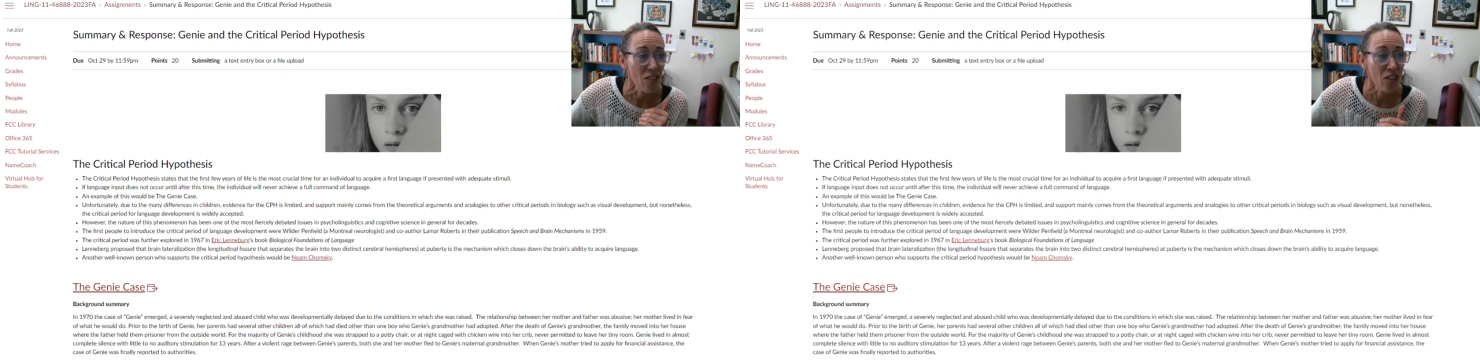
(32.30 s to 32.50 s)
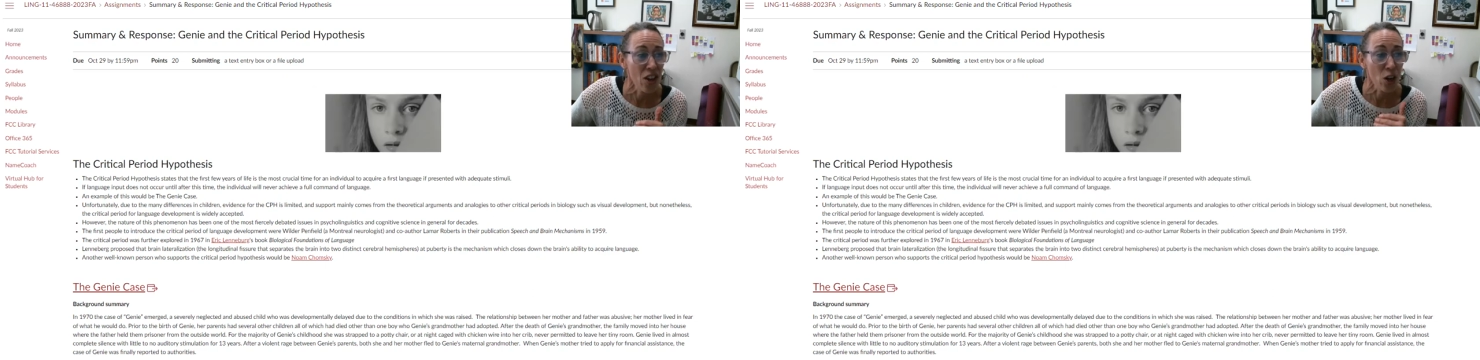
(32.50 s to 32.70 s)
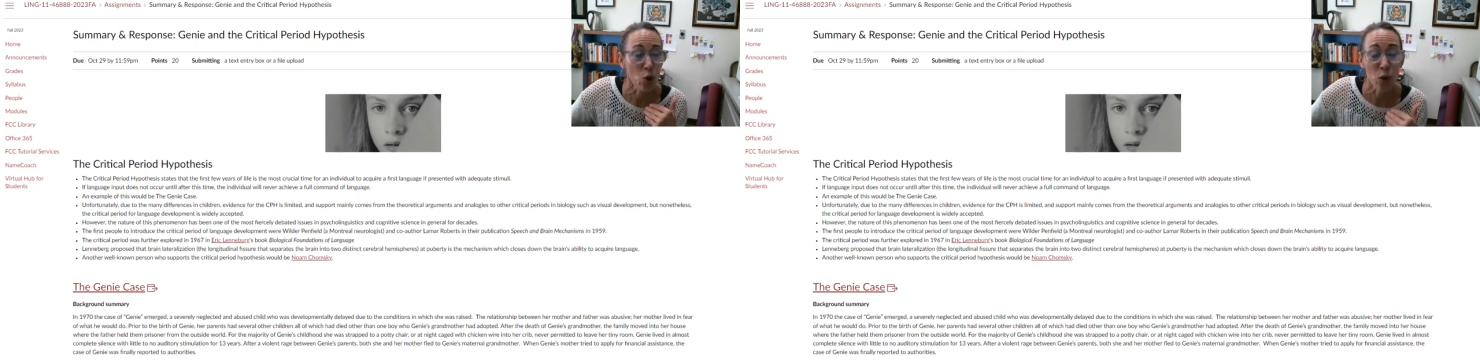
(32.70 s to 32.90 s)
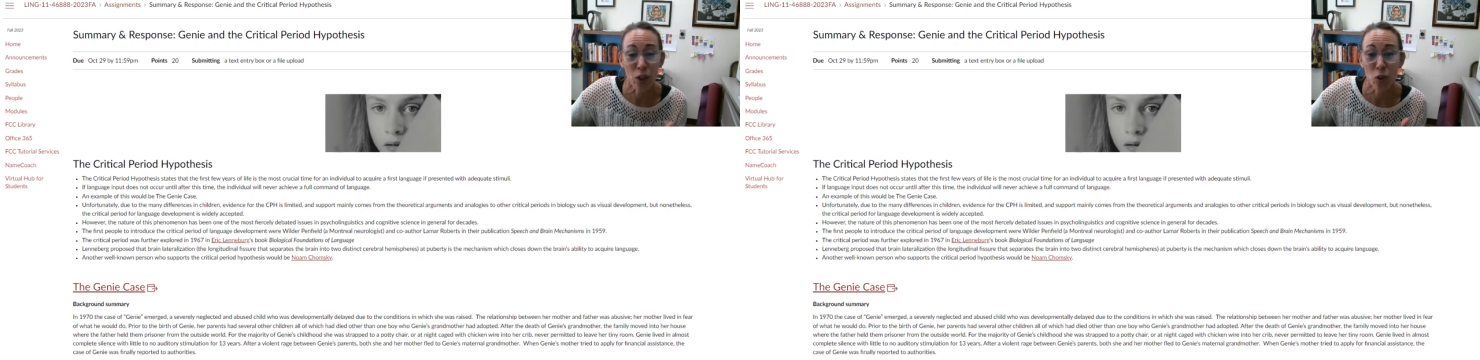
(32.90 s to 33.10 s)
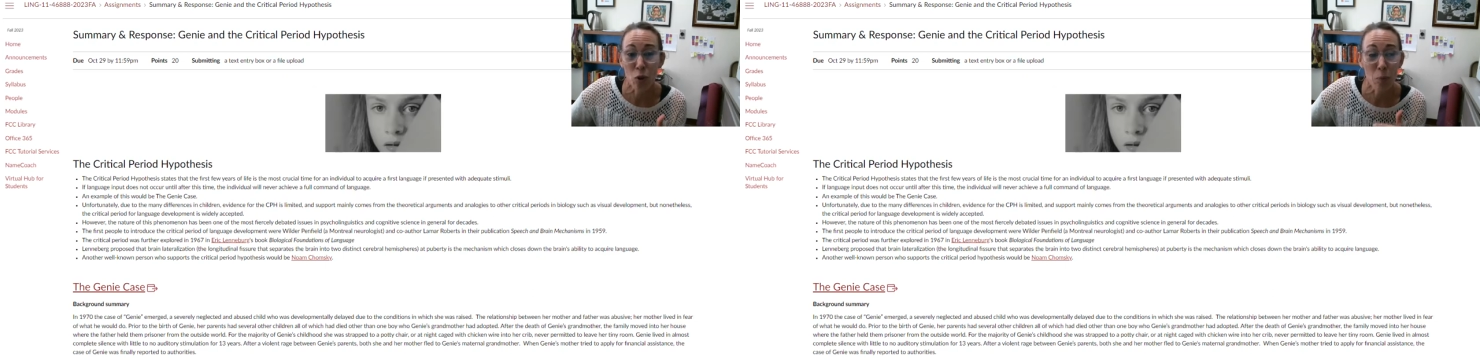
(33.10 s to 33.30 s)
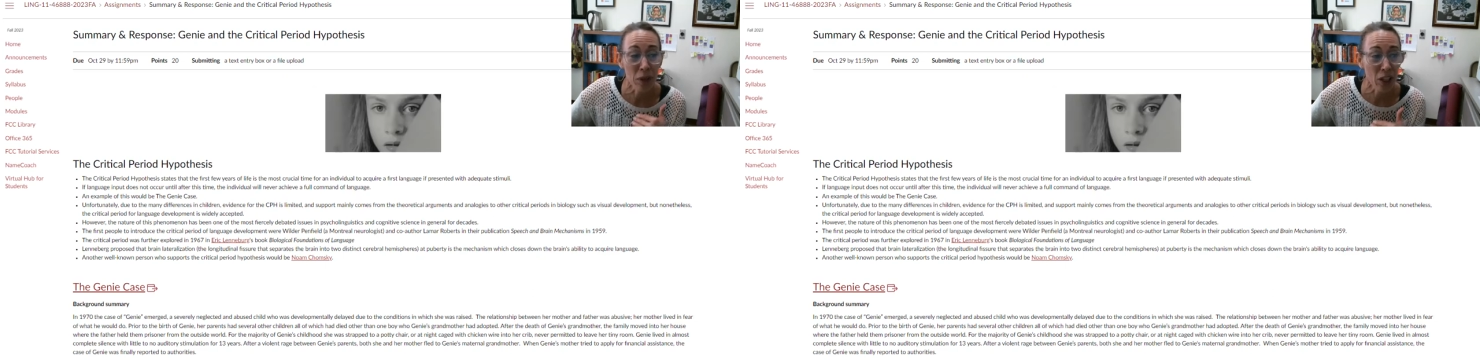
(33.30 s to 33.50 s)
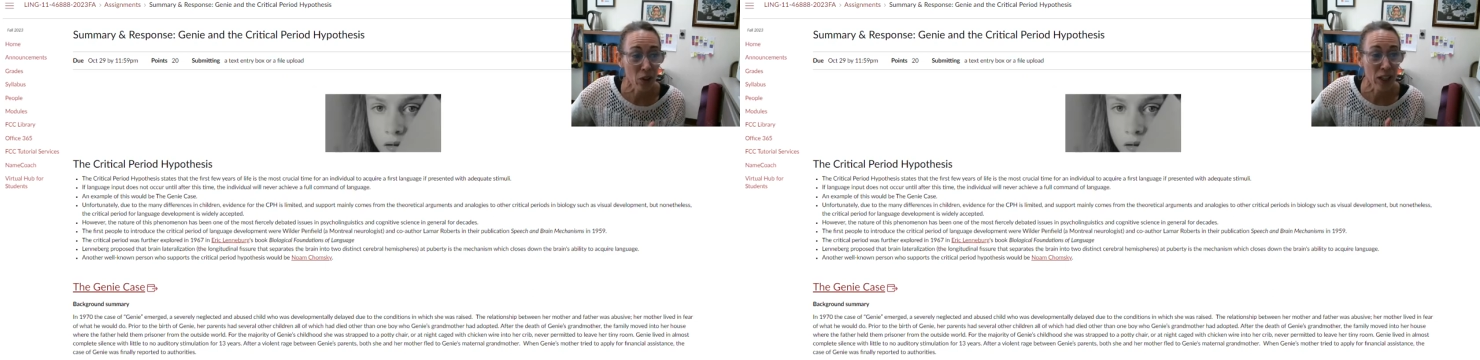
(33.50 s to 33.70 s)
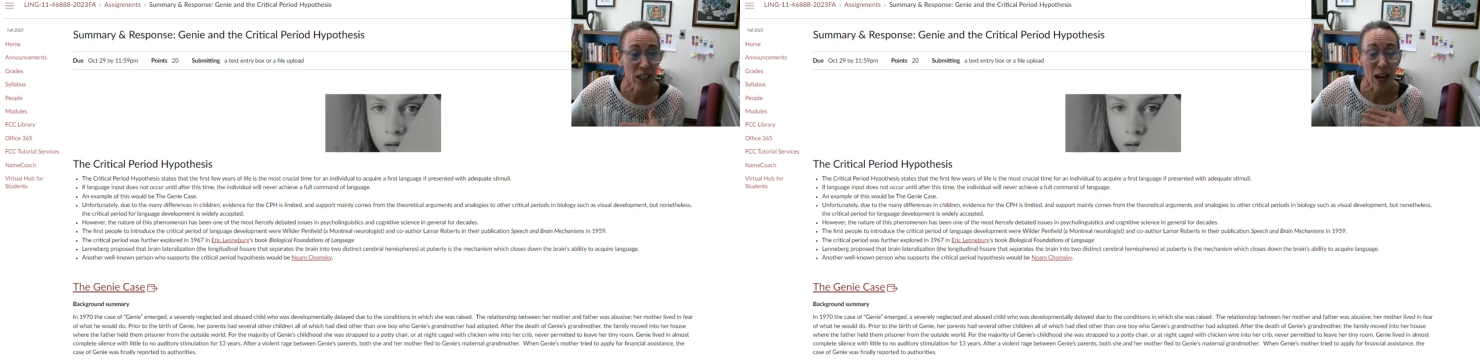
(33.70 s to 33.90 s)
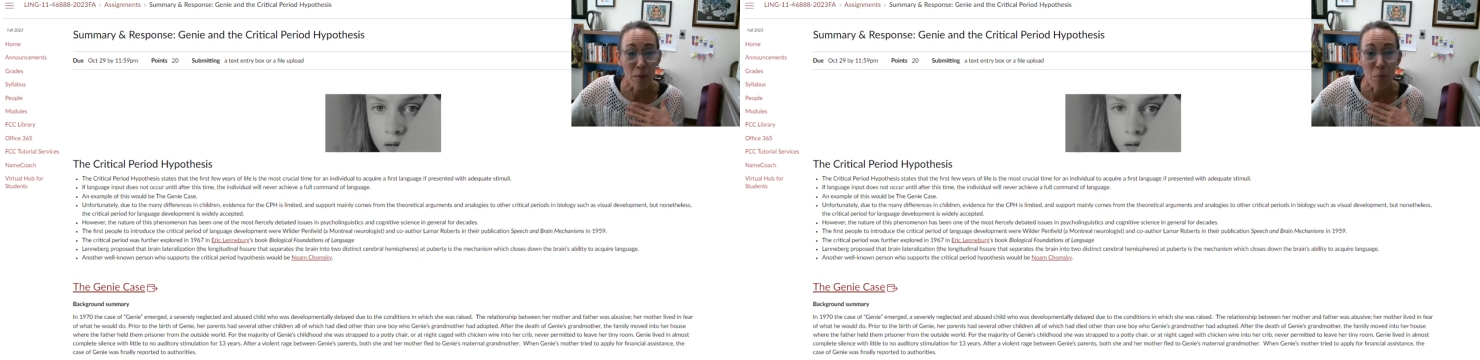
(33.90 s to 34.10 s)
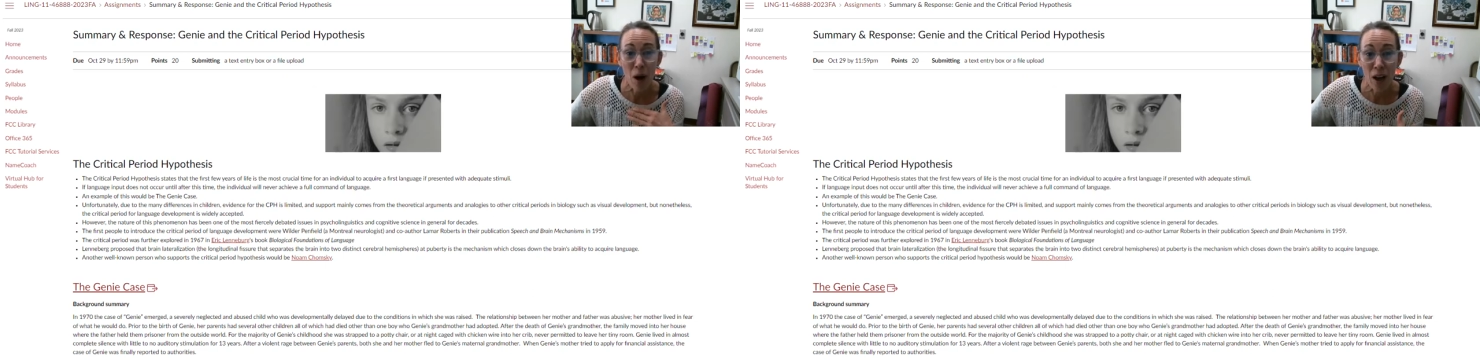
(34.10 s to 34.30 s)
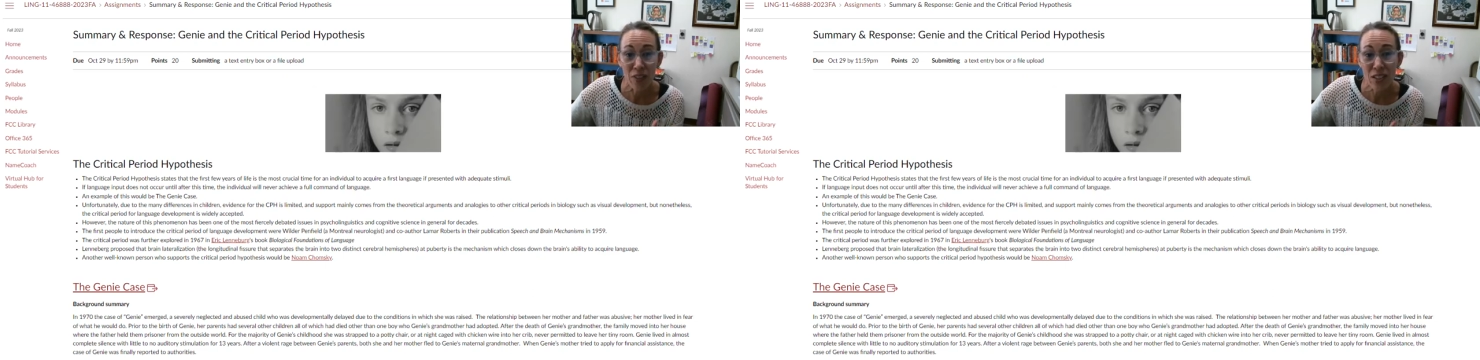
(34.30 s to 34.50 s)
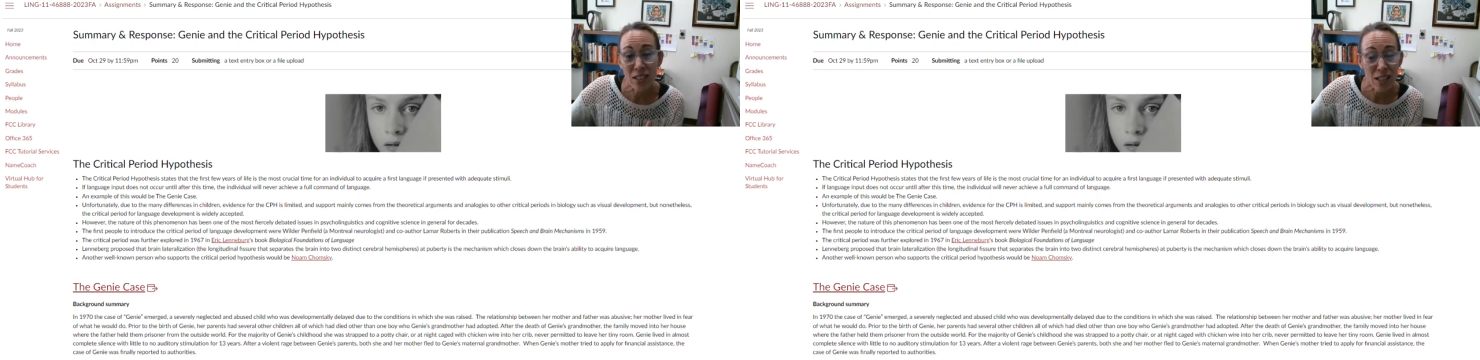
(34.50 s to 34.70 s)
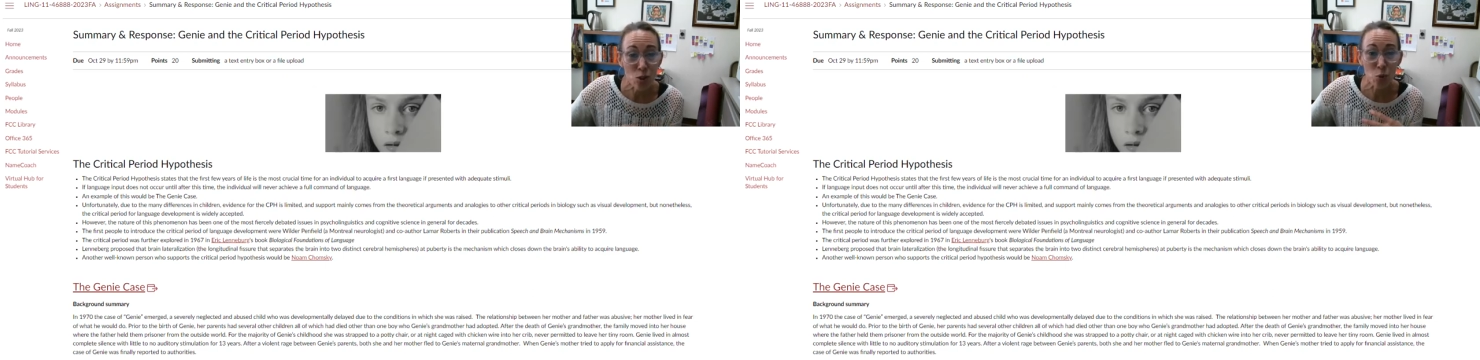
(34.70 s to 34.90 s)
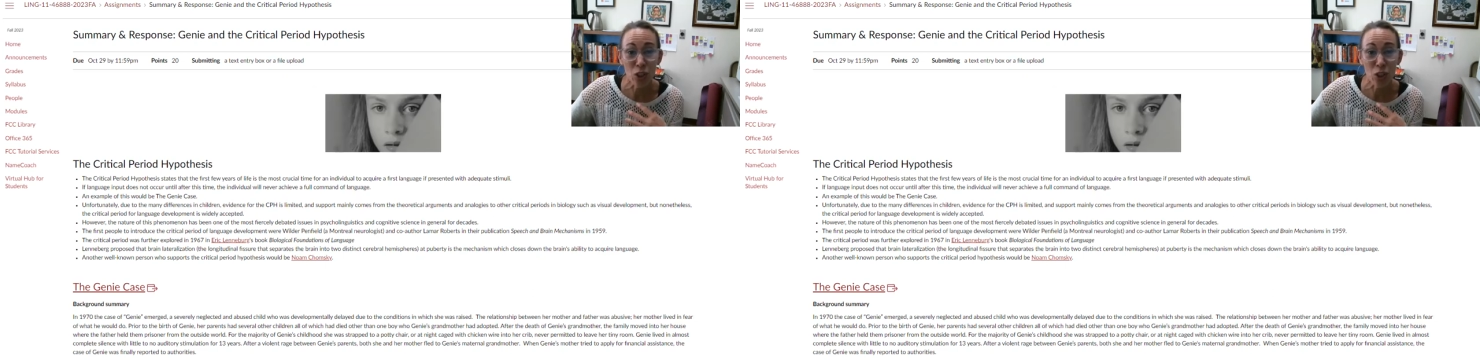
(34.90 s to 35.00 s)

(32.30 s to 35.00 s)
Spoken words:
the critical period hypothesis.